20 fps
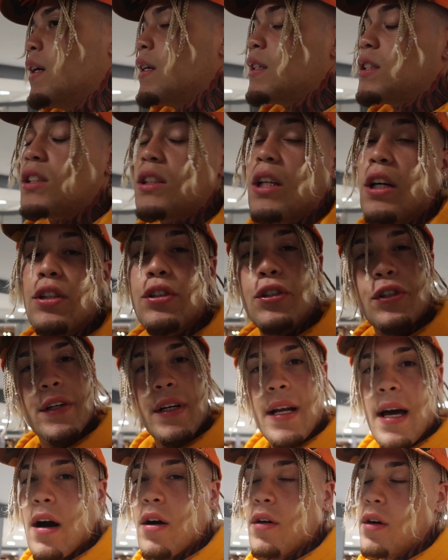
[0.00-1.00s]
it's
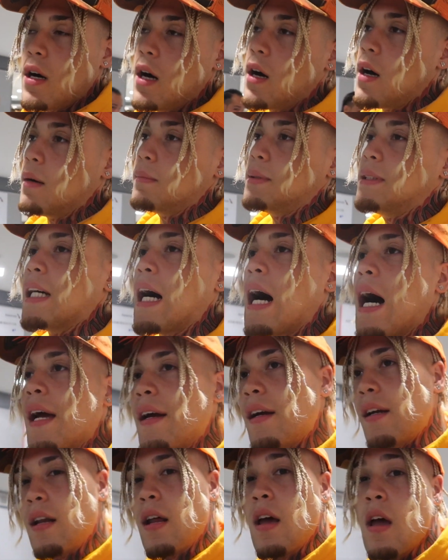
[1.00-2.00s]
thundering out. I'm
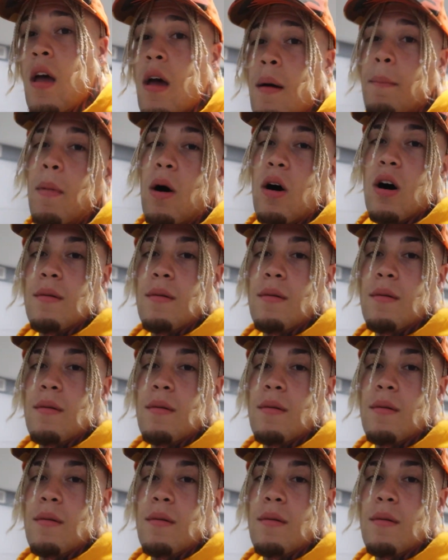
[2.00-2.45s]
tired. My